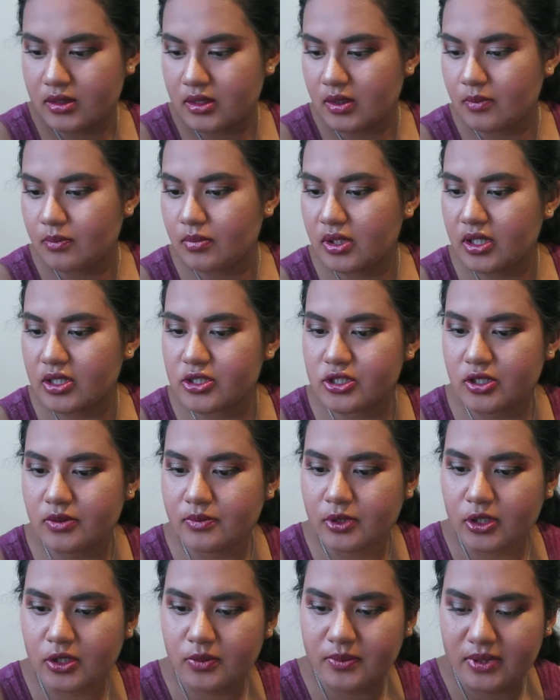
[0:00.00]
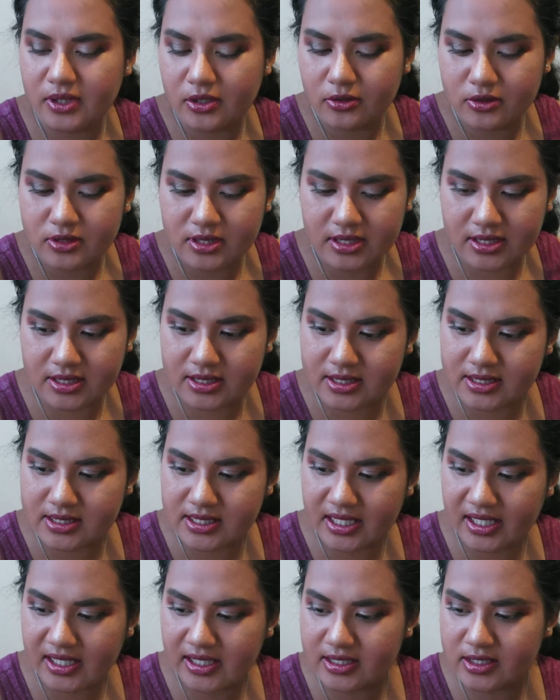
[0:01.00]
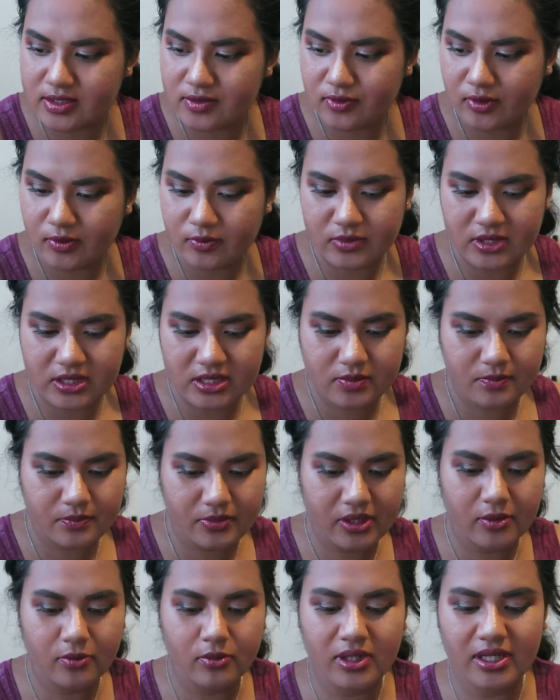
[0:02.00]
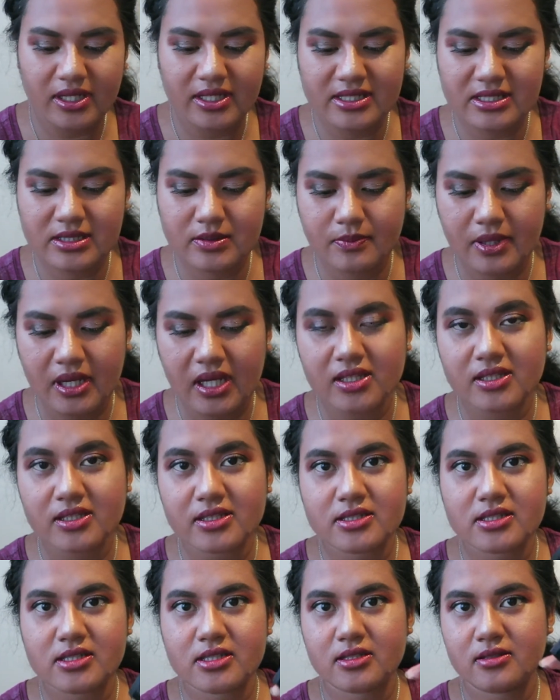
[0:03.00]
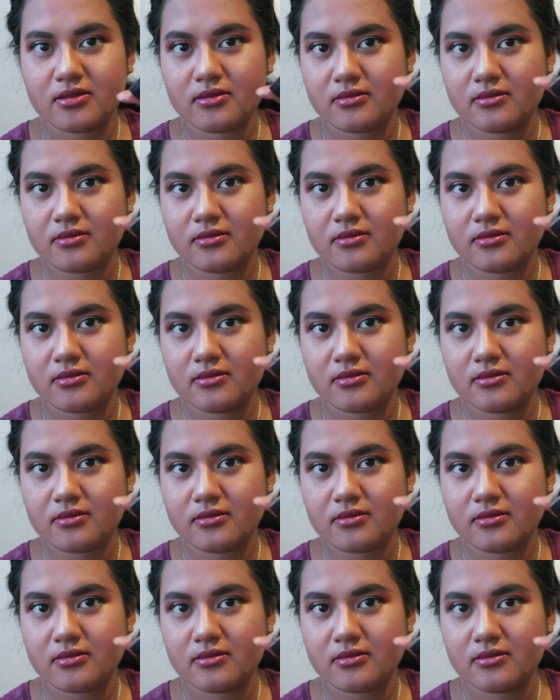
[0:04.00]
The blush I'm going to be using today is from this BYS palette.